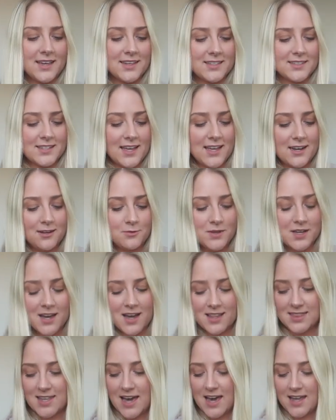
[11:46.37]
excited we
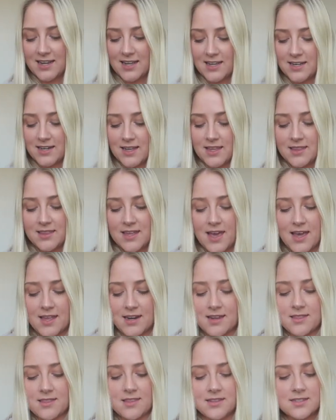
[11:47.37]
got that in. And
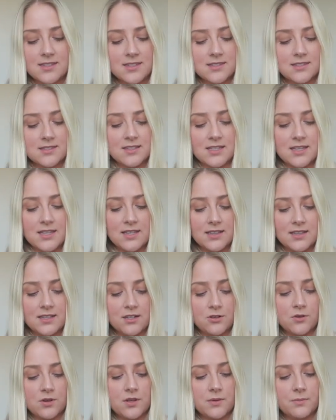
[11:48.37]
then this is the
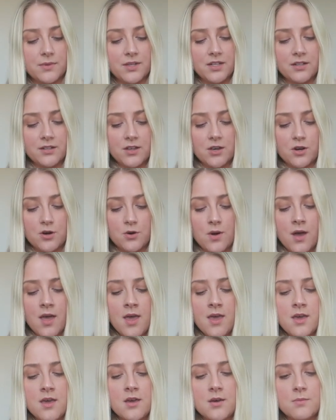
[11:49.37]
little Emilio
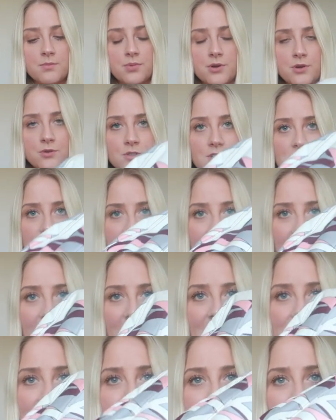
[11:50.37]
Pucci
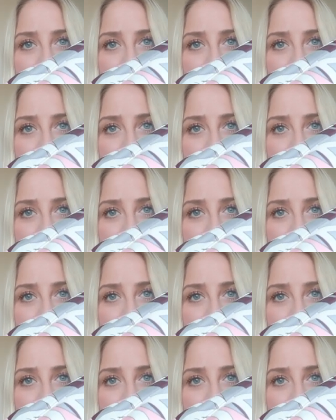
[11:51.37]
hat. It's